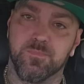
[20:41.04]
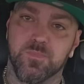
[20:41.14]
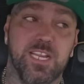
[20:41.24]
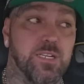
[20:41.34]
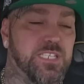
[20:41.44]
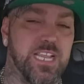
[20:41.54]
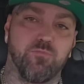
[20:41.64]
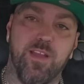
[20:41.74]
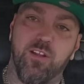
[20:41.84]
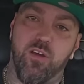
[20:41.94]
They end up taking
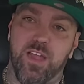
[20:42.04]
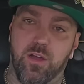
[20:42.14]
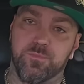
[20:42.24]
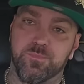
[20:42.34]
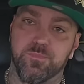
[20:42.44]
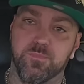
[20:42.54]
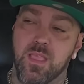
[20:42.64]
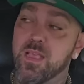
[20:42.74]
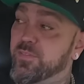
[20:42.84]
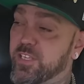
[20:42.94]
radar out.
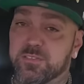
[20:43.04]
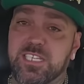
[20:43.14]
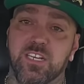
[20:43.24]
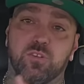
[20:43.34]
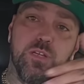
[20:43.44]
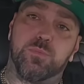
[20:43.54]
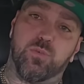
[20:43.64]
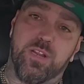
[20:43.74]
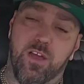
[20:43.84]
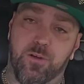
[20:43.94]
They end up taking the crip
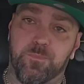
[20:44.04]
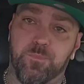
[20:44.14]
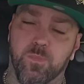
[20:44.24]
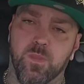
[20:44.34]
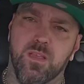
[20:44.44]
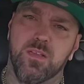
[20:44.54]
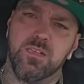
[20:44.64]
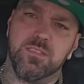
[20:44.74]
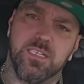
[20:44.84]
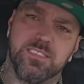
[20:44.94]
dude out.
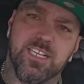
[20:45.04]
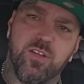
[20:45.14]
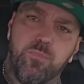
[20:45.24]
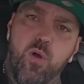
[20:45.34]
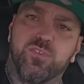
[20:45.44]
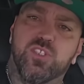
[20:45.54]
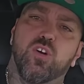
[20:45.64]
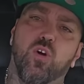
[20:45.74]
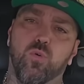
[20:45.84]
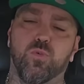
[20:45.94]
They take them both to the
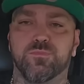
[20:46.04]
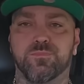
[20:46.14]
hole.